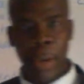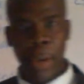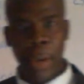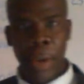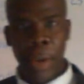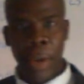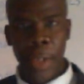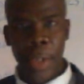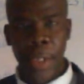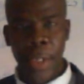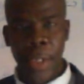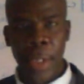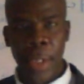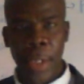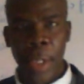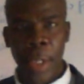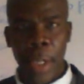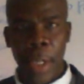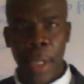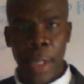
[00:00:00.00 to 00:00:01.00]
noise
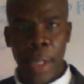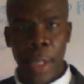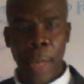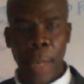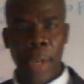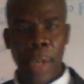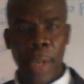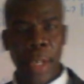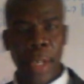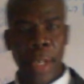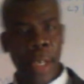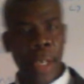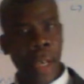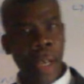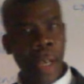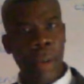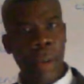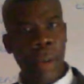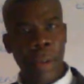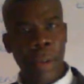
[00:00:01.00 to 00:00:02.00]
that we can hear
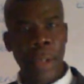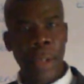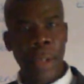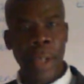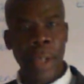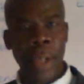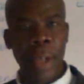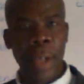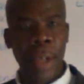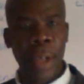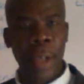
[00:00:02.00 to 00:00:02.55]
on the,